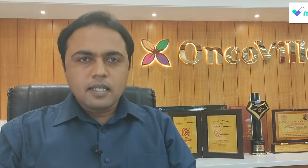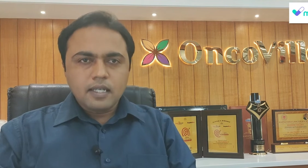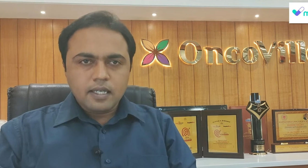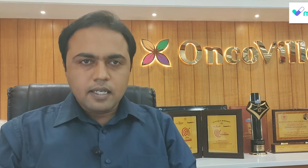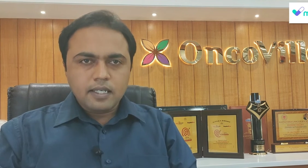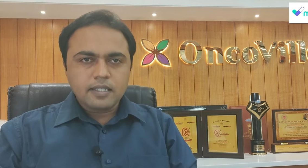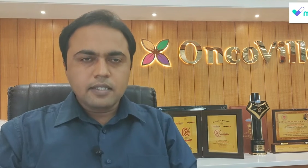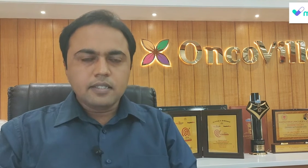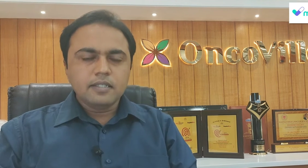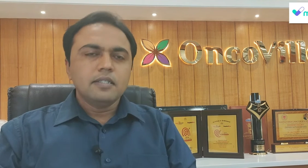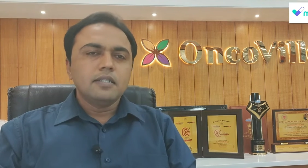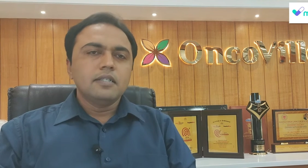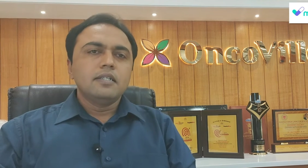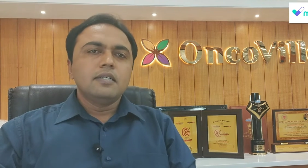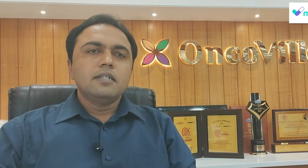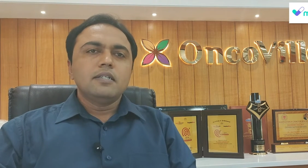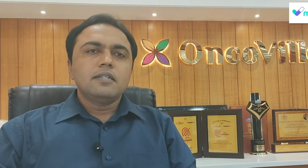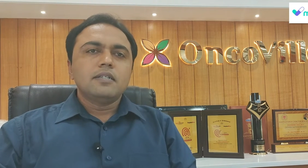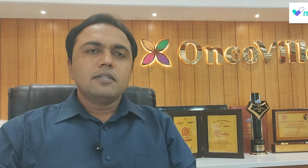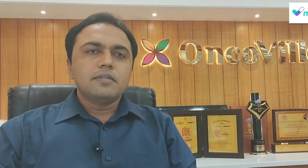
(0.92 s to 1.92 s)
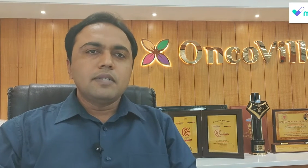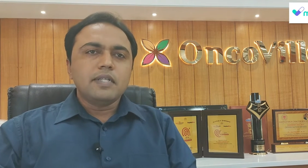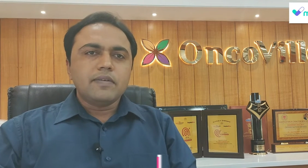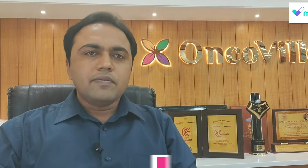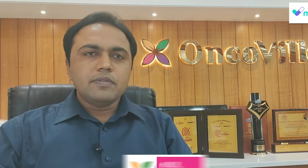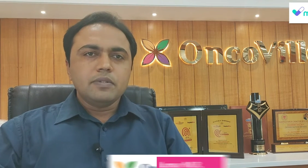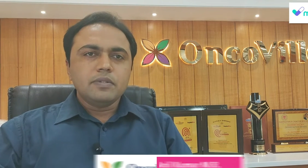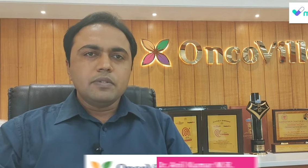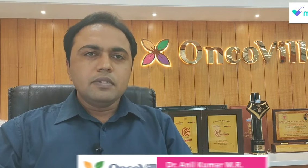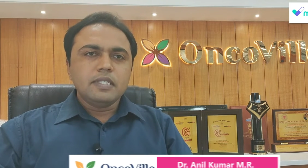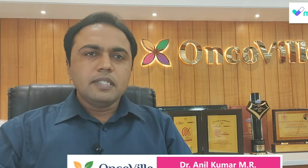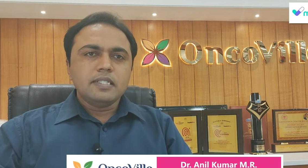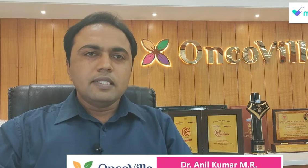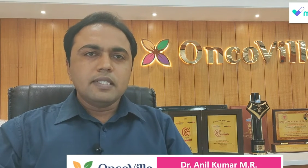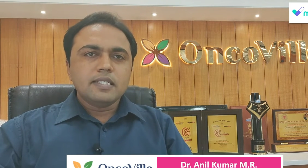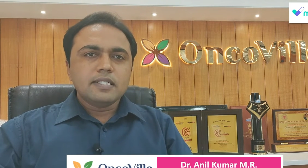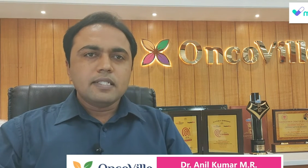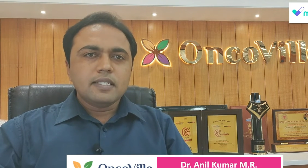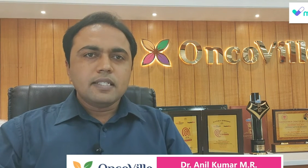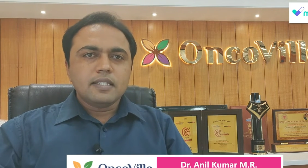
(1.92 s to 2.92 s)
Hi, good afternoon. This
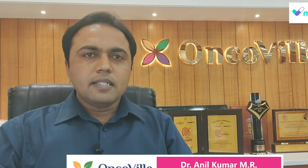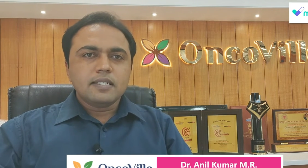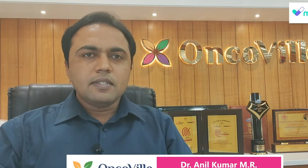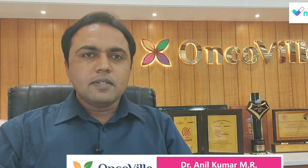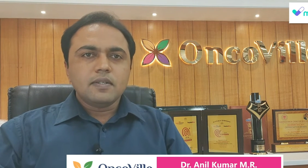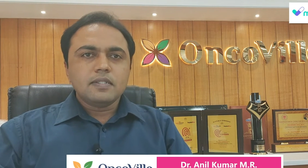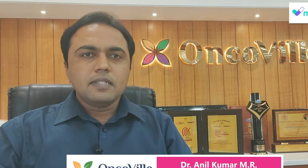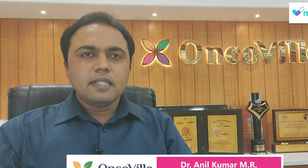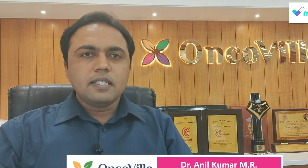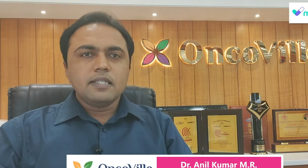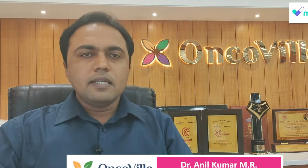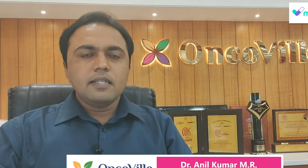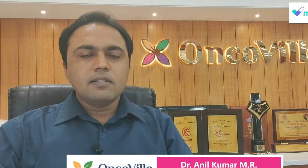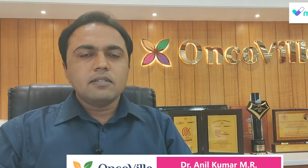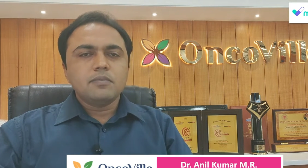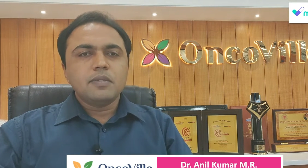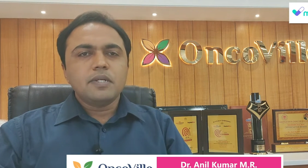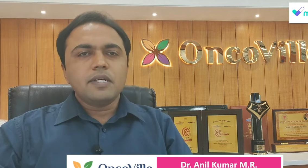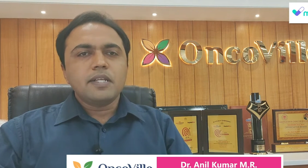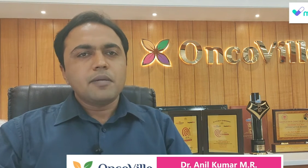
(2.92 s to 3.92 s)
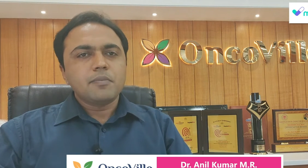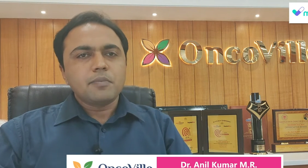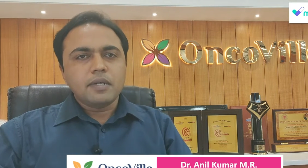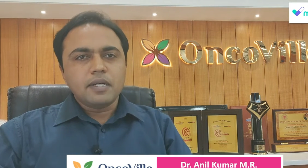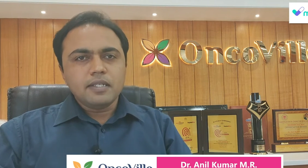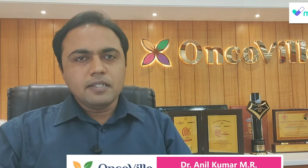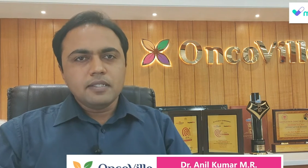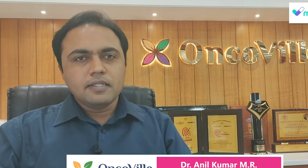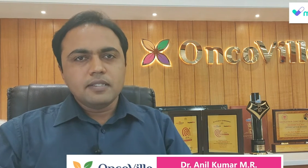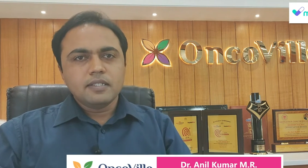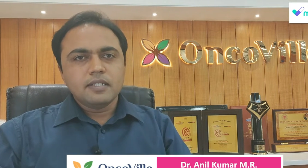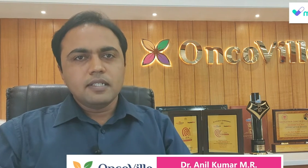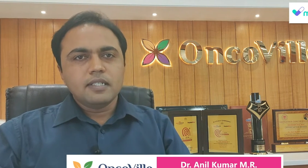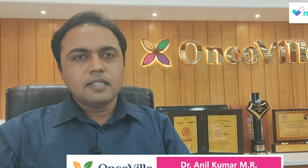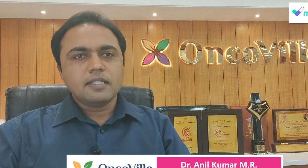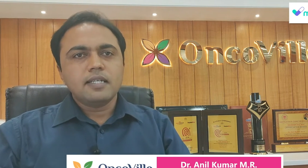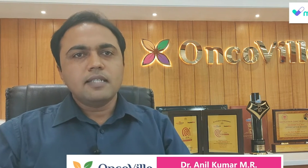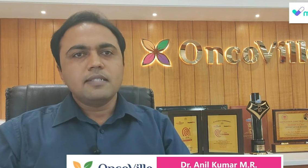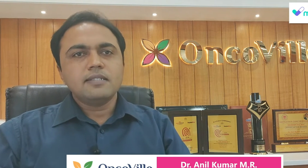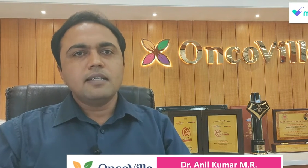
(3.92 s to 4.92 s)
is Dr. Anil Kumar M.R,
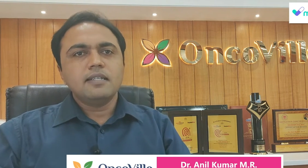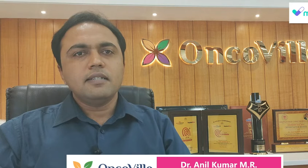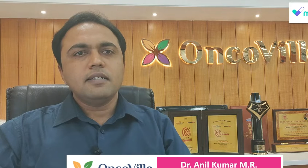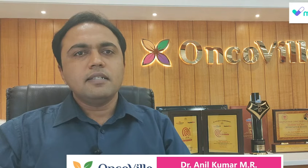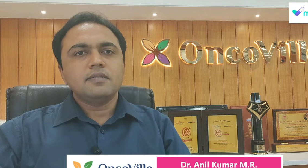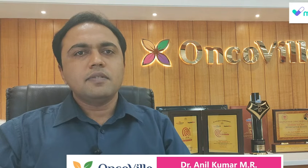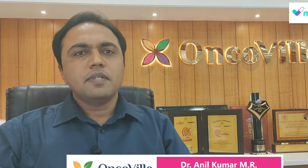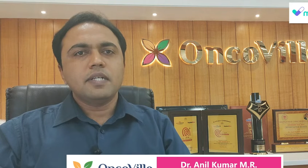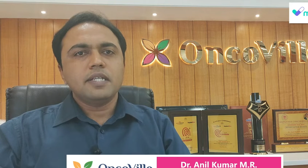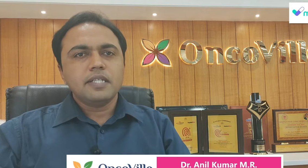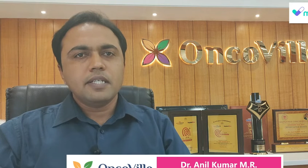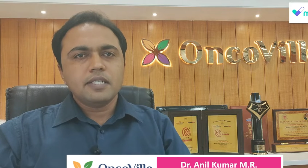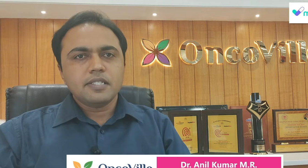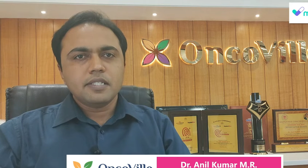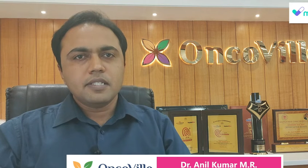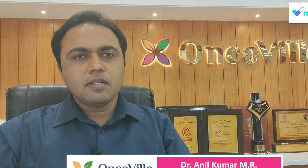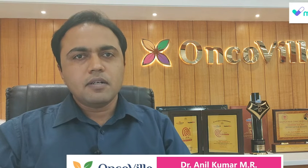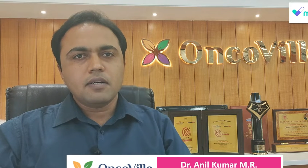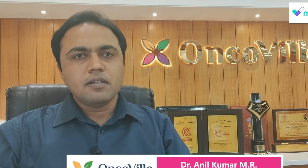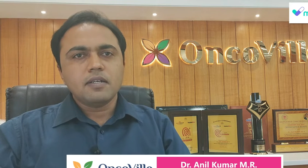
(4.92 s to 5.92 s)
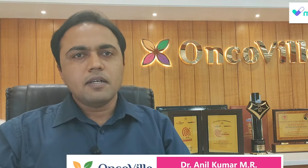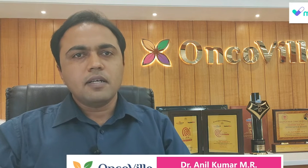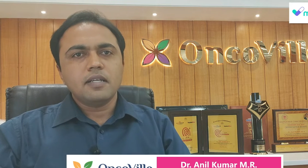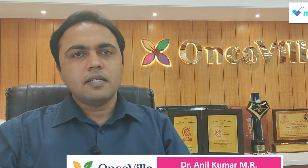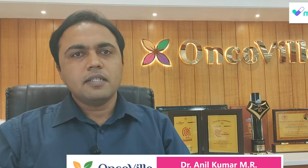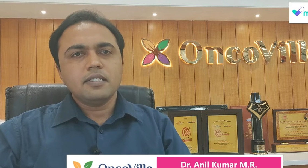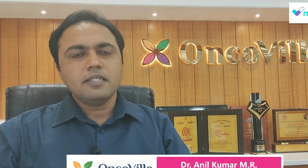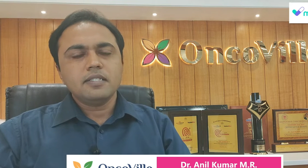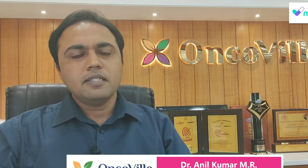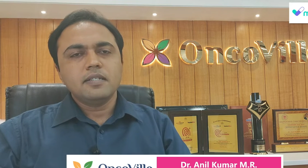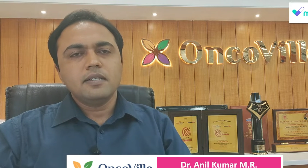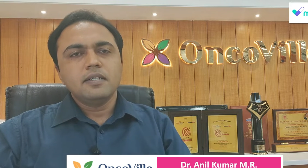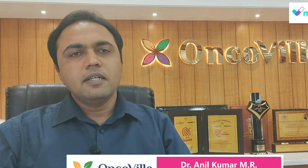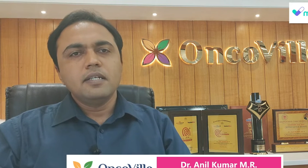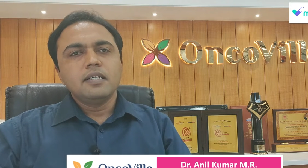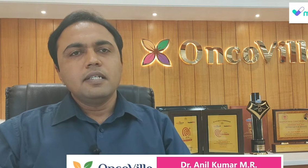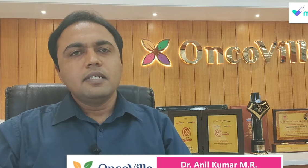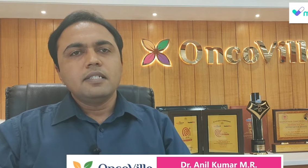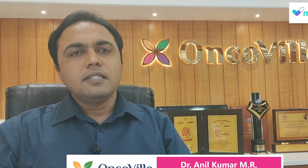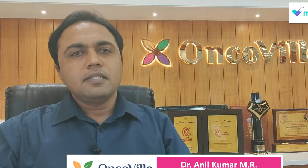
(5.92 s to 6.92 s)
Consultant Radiation Oncologist,
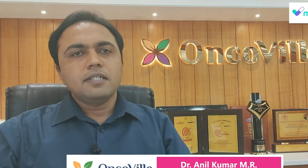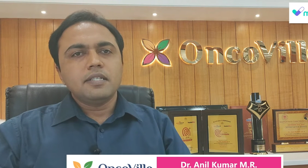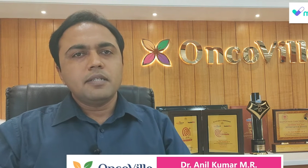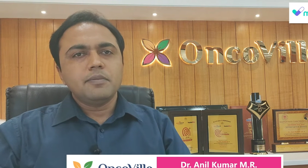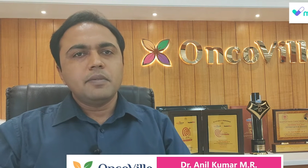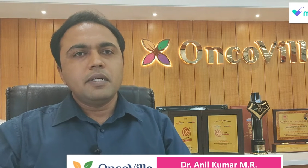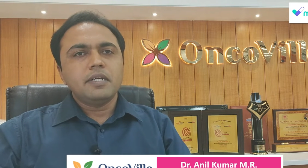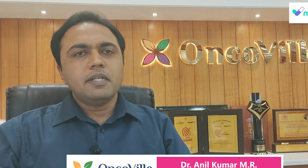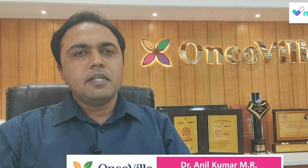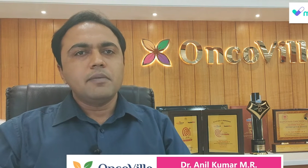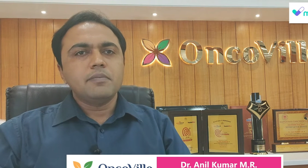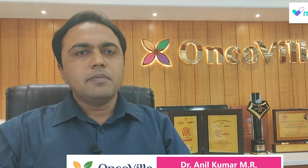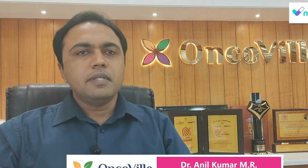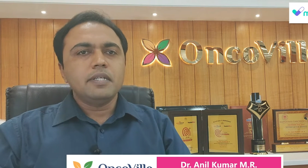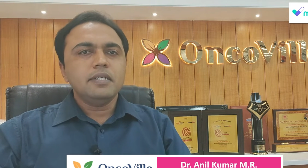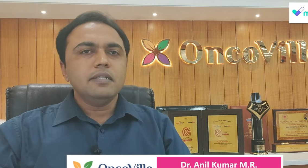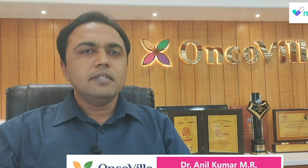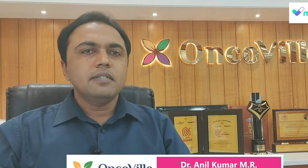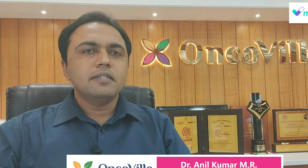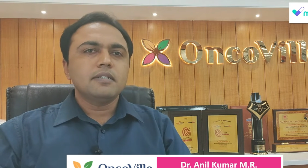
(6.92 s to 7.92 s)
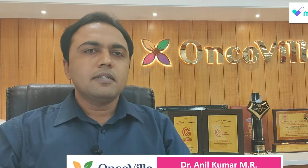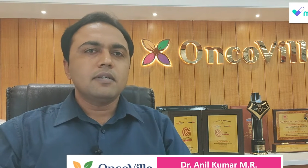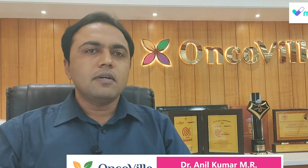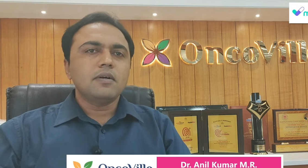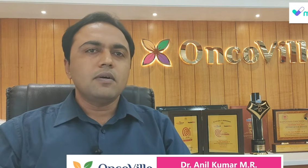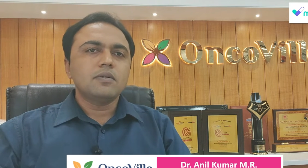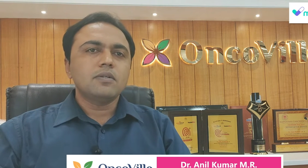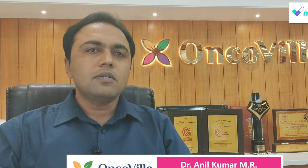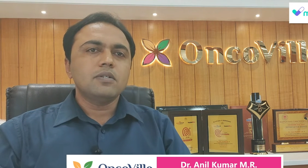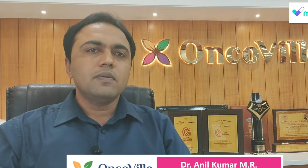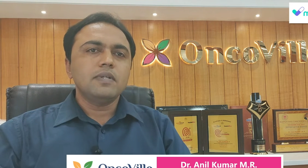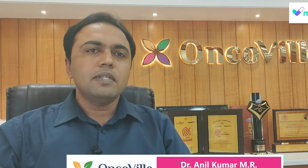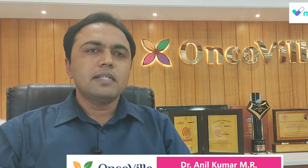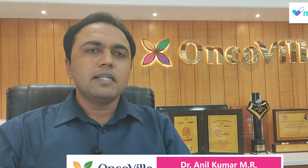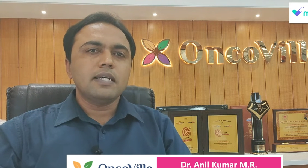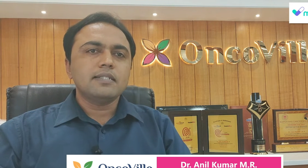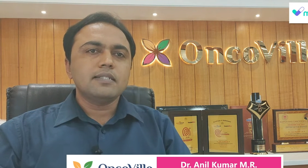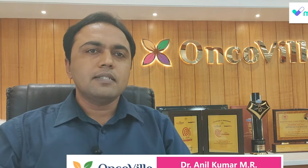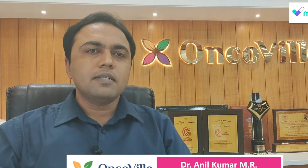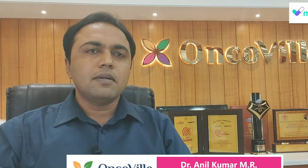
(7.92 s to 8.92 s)
Chairman and MD, Oncoville
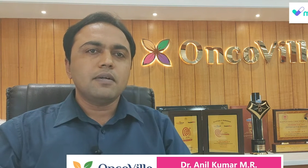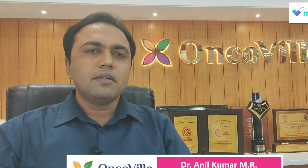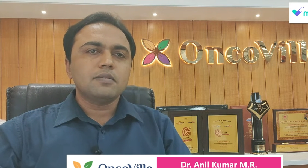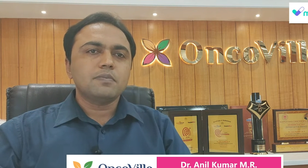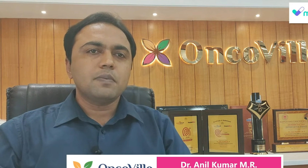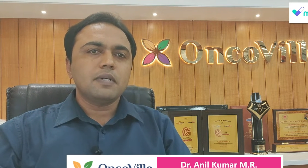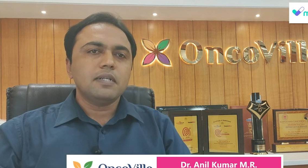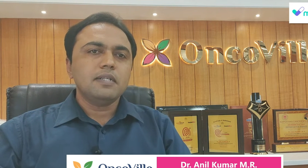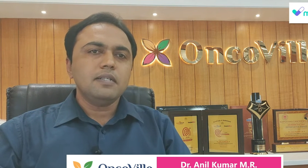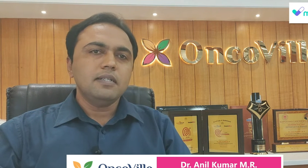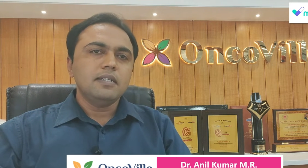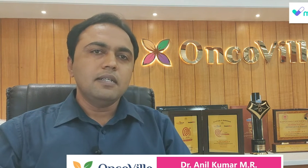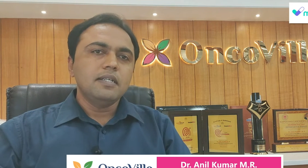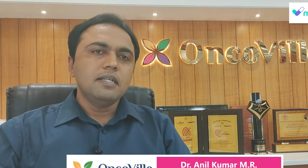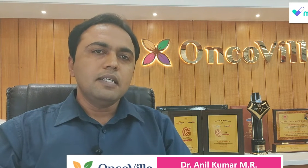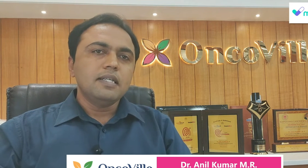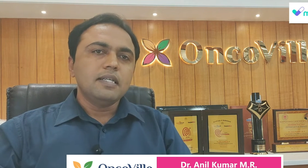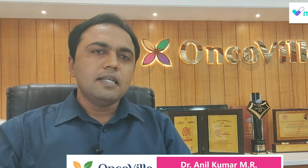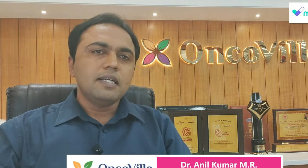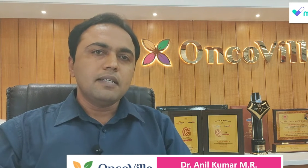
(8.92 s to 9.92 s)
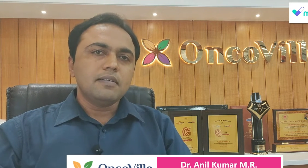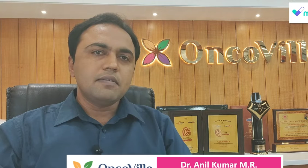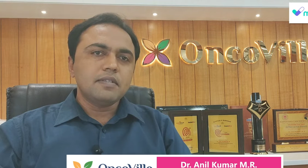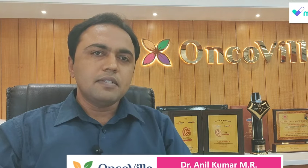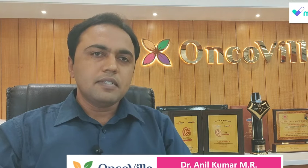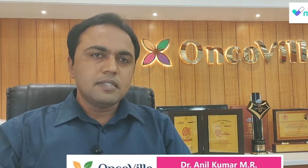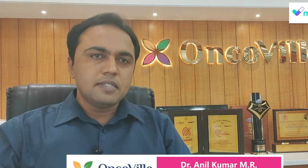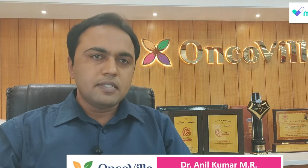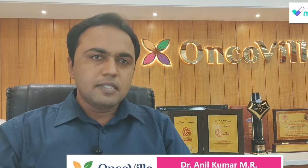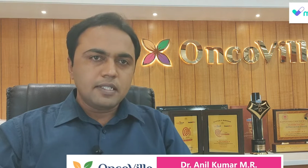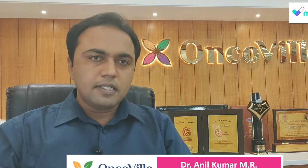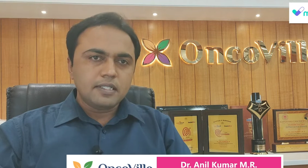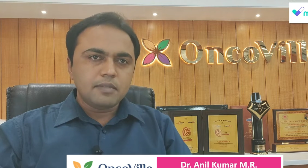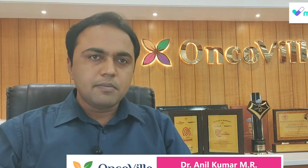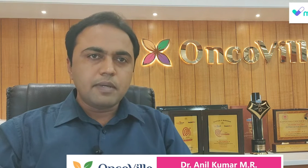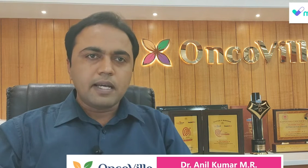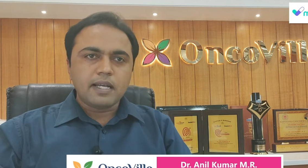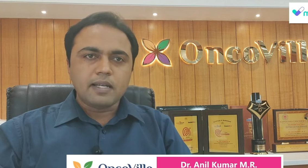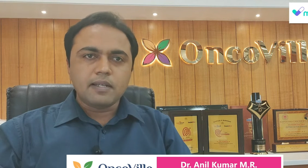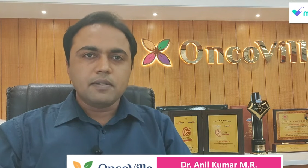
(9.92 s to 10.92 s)
Cancer Hospital and Research Center,
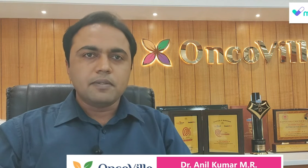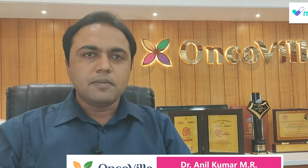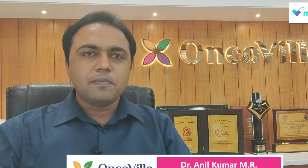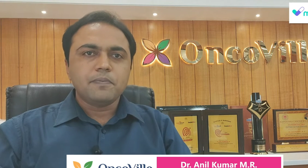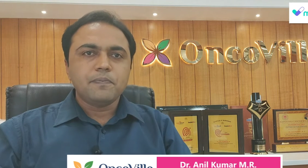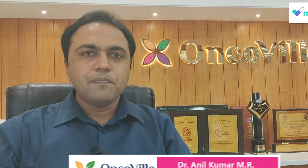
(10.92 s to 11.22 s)
Bangalore.